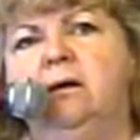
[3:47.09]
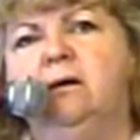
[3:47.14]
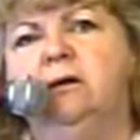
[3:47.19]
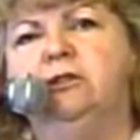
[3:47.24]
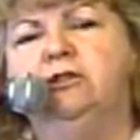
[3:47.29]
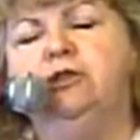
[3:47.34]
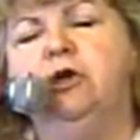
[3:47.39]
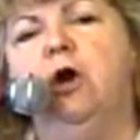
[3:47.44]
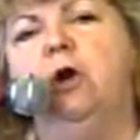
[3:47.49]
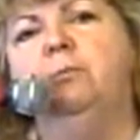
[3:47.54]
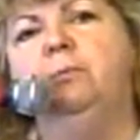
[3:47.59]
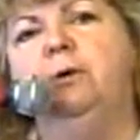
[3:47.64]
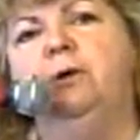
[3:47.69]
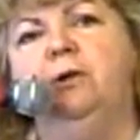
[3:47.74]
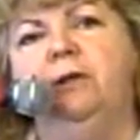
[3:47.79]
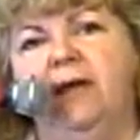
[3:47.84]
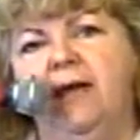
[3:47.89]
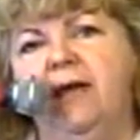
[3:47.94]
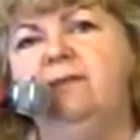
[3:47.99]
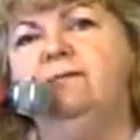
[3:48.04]
Start
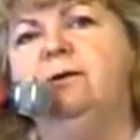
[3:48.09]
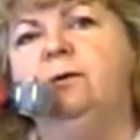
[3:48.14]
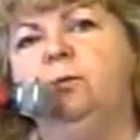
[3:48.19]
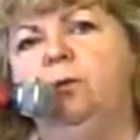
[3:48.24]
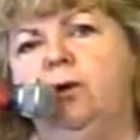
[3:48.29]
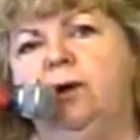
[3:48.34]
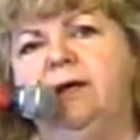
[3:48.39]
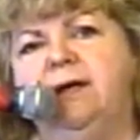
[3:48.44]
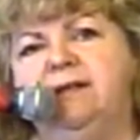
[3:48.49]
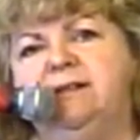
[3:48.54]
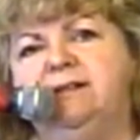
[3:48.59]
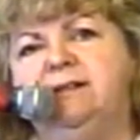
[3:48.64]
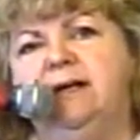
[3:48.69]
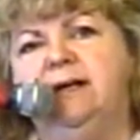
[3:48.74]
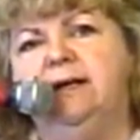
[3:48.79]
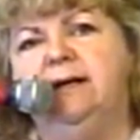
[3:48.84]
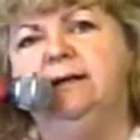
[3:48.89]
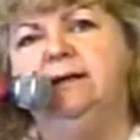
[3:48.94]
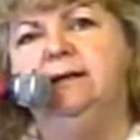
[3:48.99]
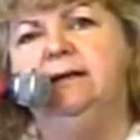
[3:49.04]
believing what he
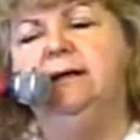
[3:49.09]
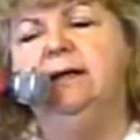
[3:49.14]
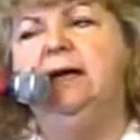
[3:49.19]
said.